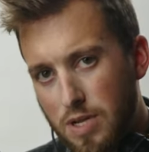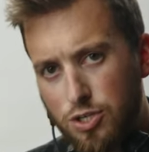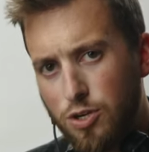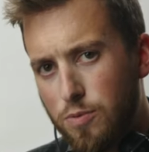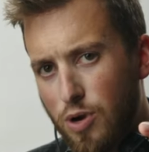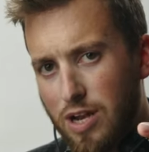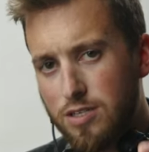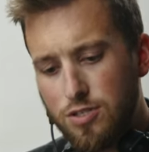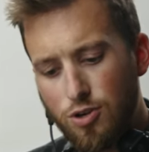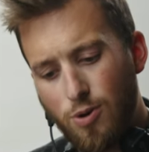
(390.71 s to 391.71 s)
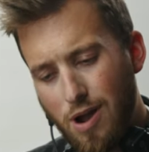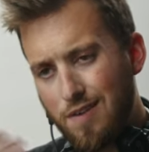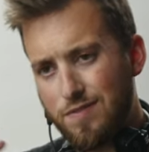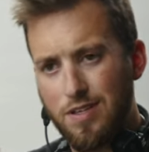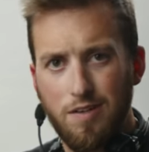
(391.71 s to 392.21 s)
Make sure you practice your
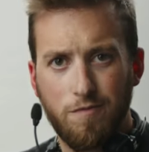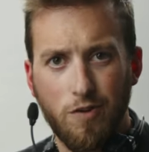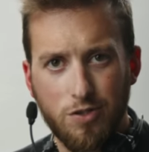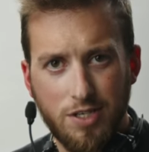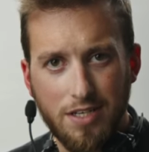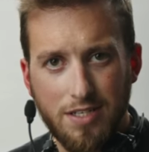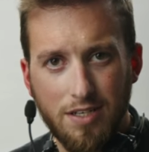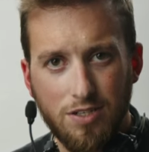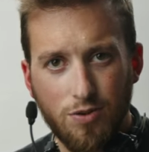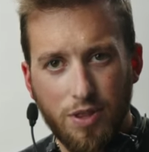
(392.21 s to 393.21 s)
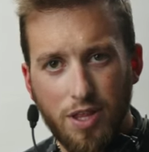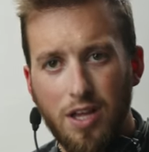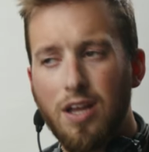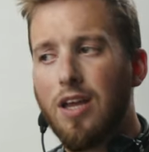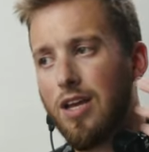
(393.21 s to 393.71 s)
craft. If first A C is your
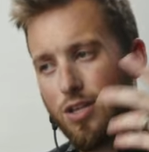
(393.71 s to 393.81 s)
thing,